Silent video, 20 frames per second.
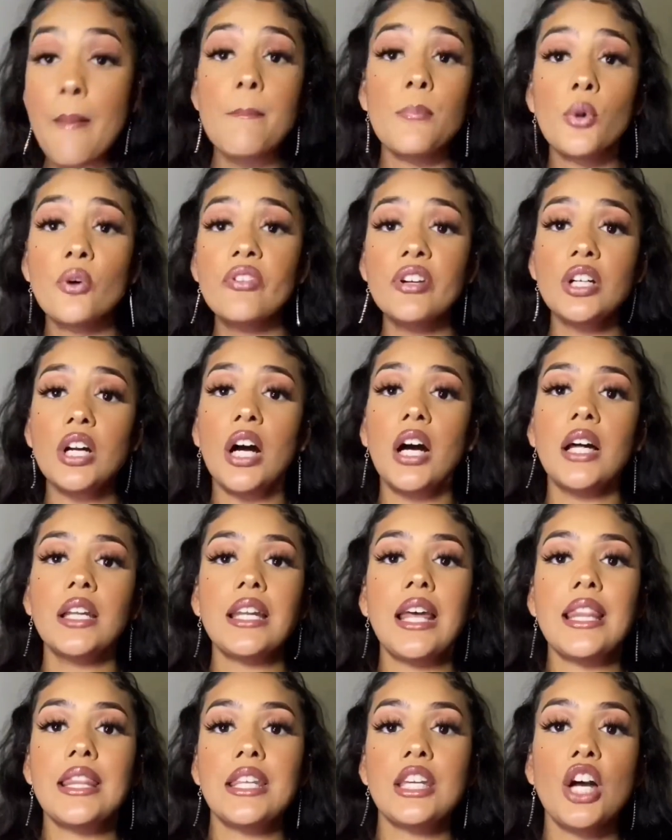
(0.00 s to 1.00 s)
Moving
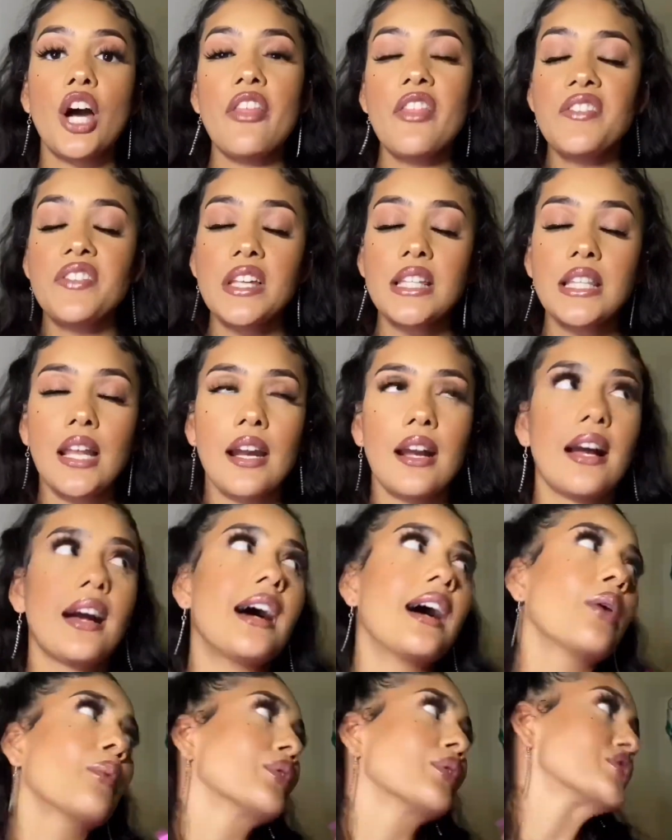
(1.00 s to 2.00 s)
on, the other thing that I
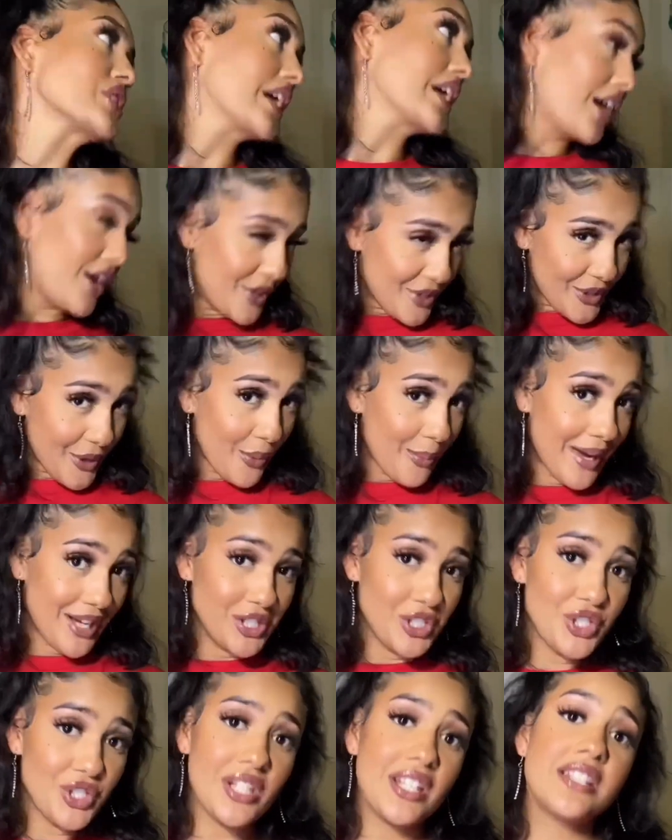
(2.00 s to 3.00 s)
got, which I also
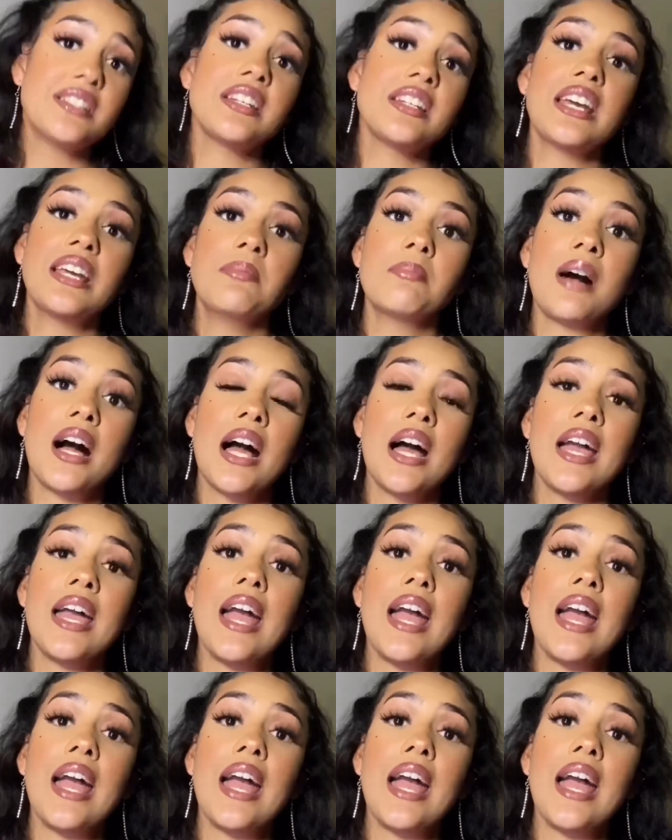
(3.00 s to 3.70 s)
mentioned in my